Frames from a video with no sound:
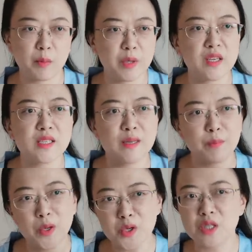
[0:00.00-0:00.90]
because
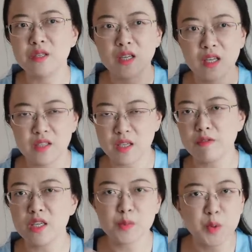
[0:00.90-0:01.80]
it pushed T
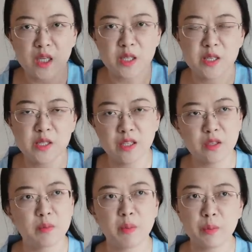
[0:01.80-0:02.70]
V's production standard.